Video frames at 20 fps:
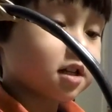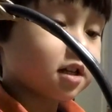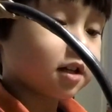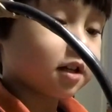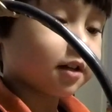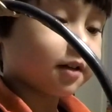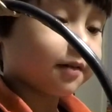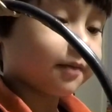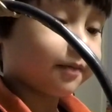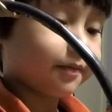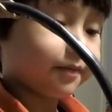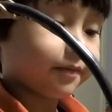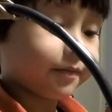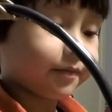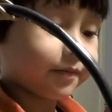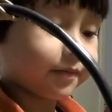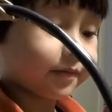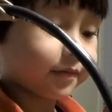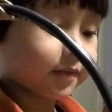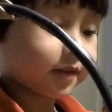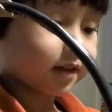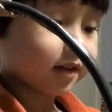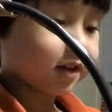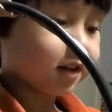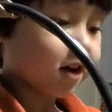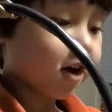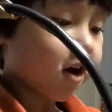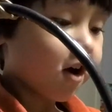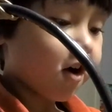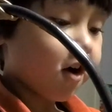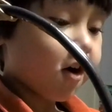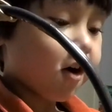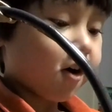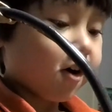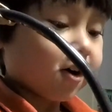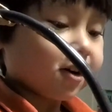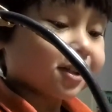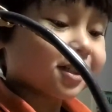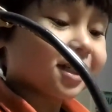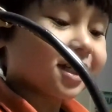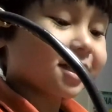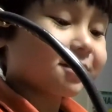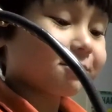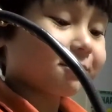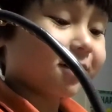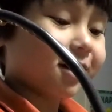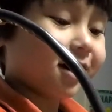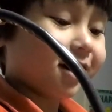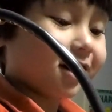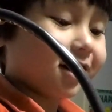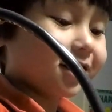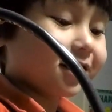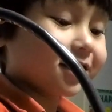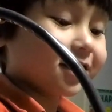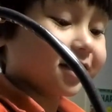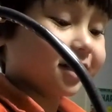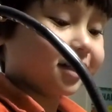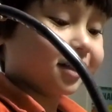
What do we got? This one.